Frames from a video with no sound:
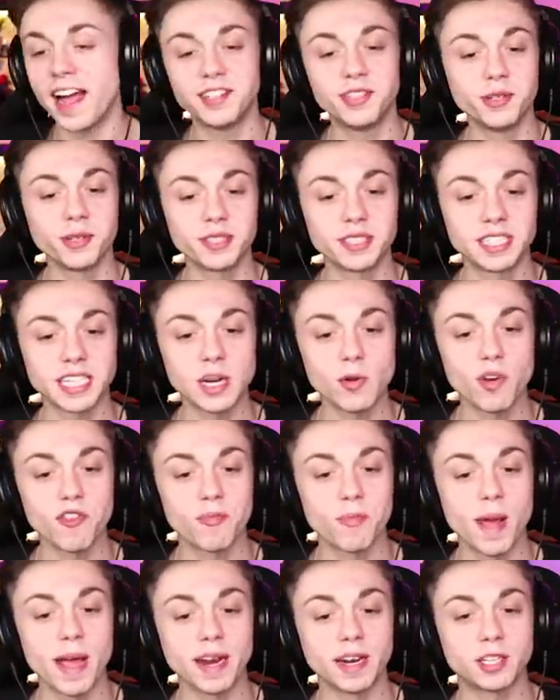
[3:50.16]
as you can see,
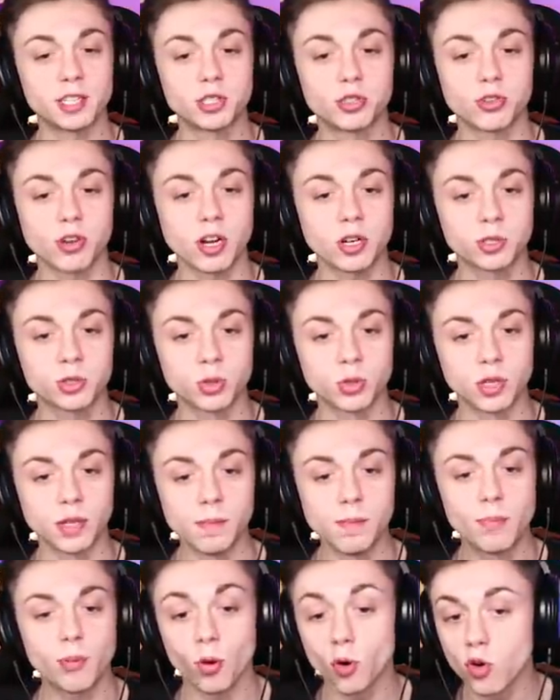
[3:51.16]
we've made a structural
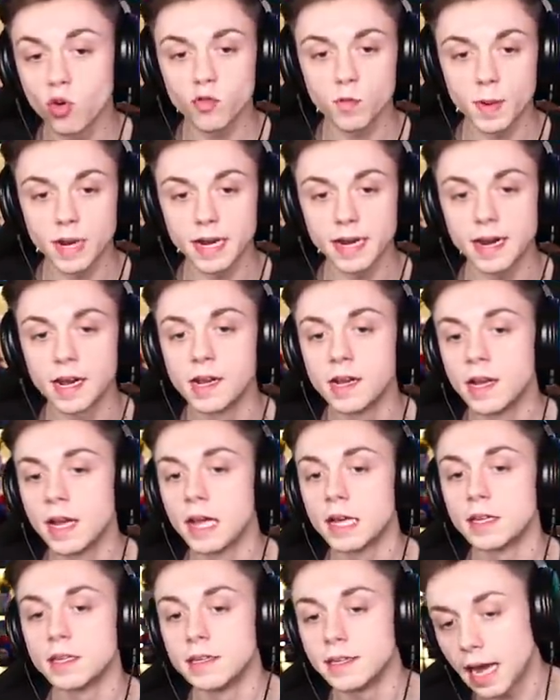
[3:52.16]
improvement.
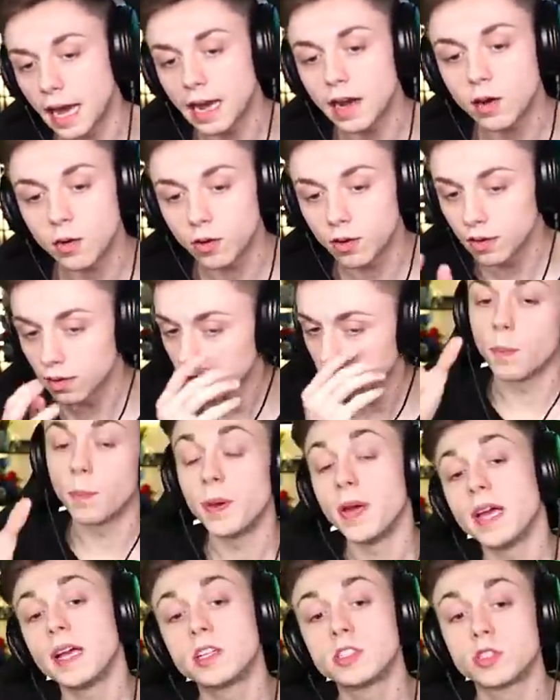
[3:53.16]
Now, the
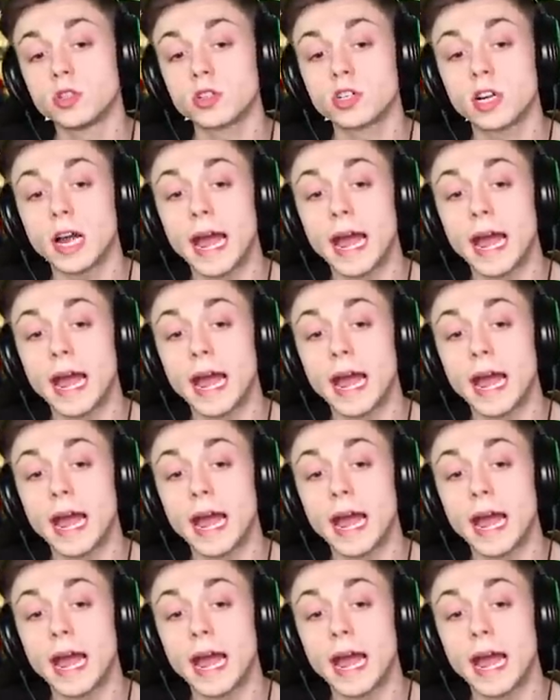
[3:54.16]
pigs are